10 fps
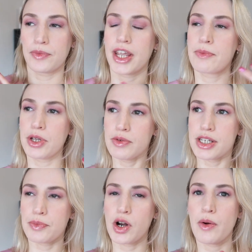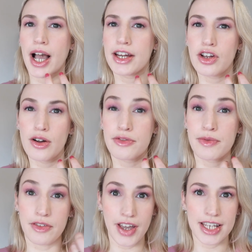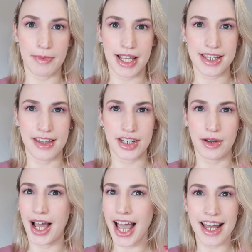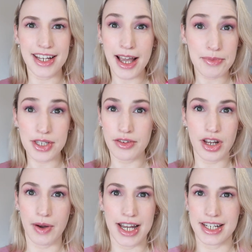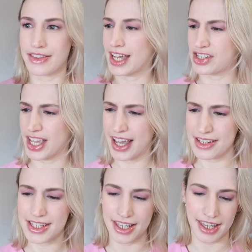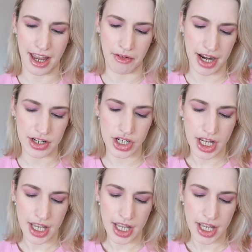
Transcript: Now Beauty Pro, I know from the face masks they do, I had absolutely no idea they actually had a skincare range.